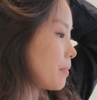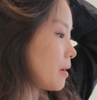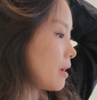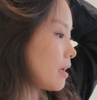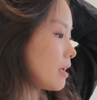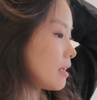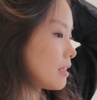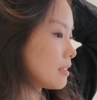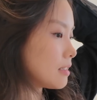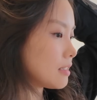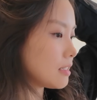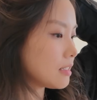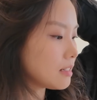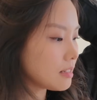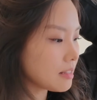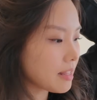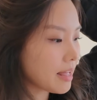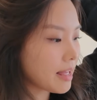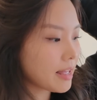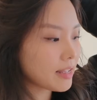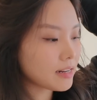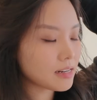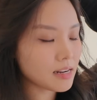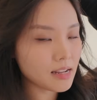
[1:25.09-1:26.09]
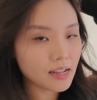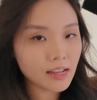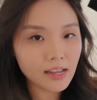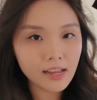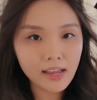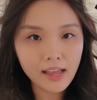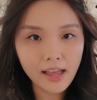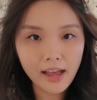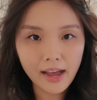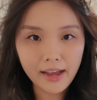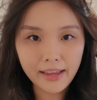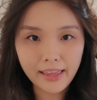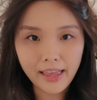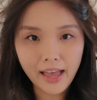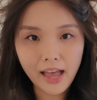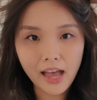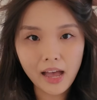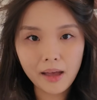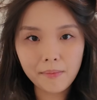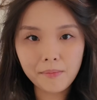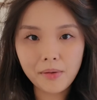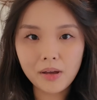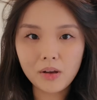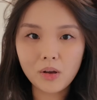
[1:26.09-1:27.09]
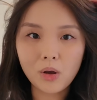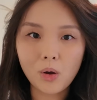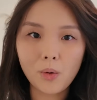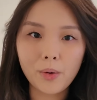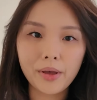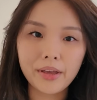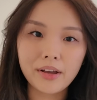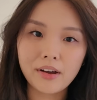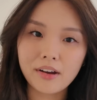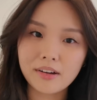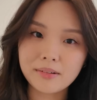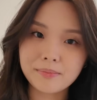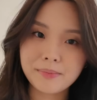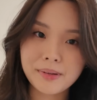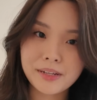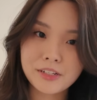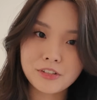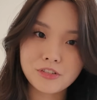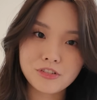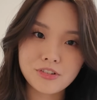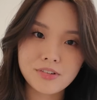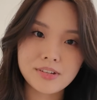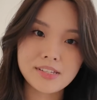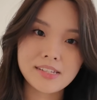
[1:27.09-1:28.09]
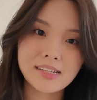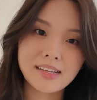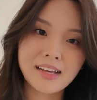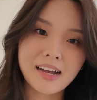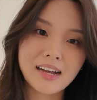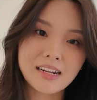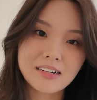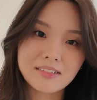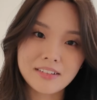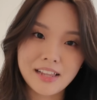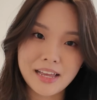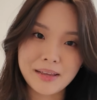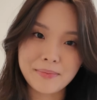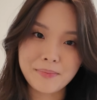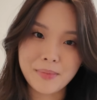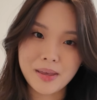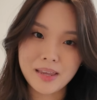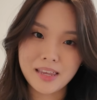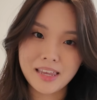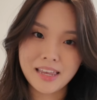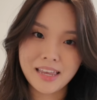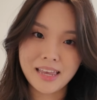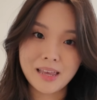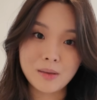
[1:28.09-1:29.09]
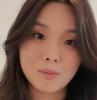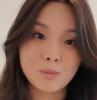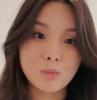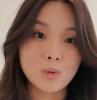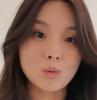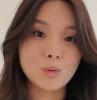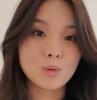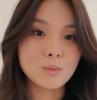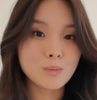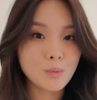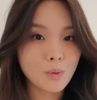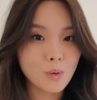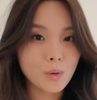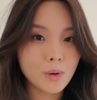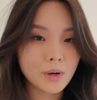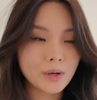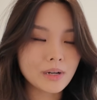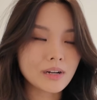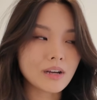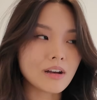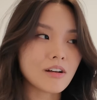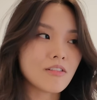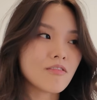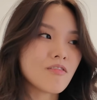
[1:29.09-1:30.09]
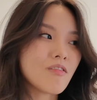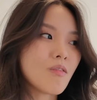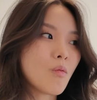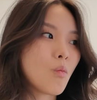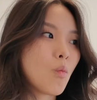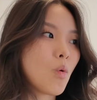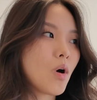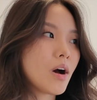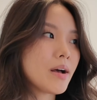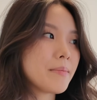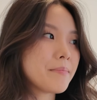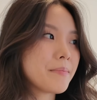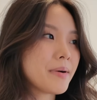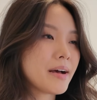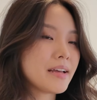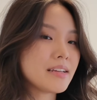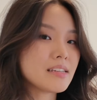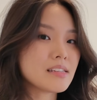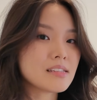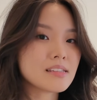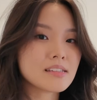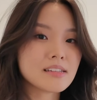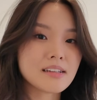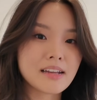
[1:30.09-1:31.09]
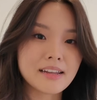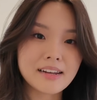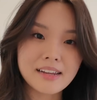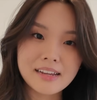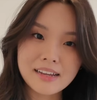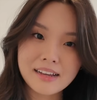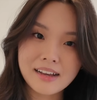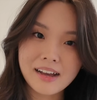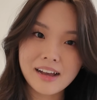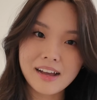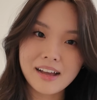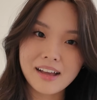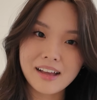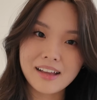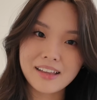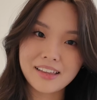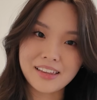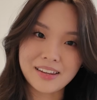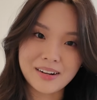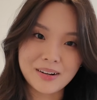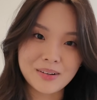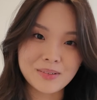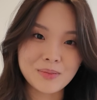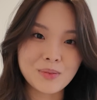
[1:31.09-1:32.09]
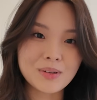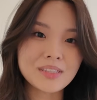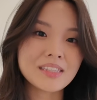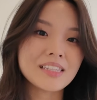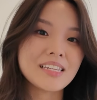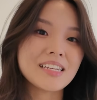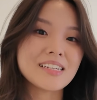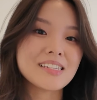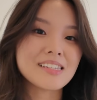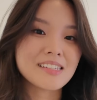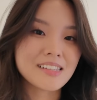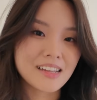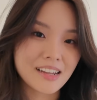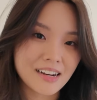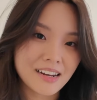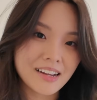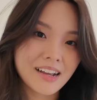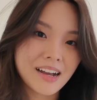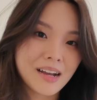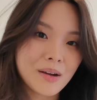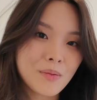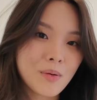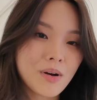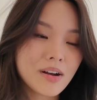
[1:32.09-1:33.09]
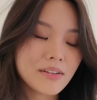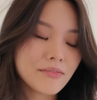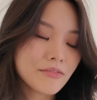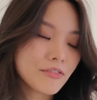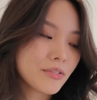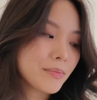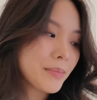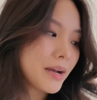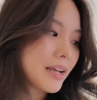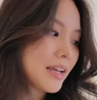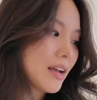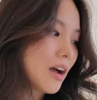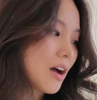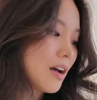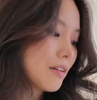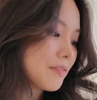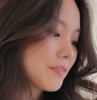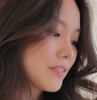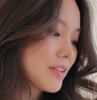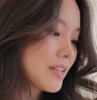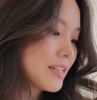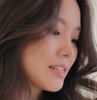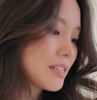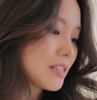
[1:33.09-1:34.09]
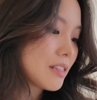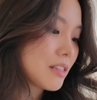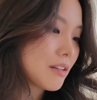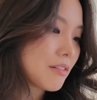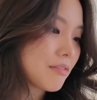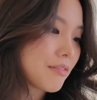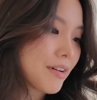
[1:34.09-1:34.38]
But until then, I am going on Pinterest and kind of like making a mood board of what my aesthetic, what the aesthetic I want for my office and the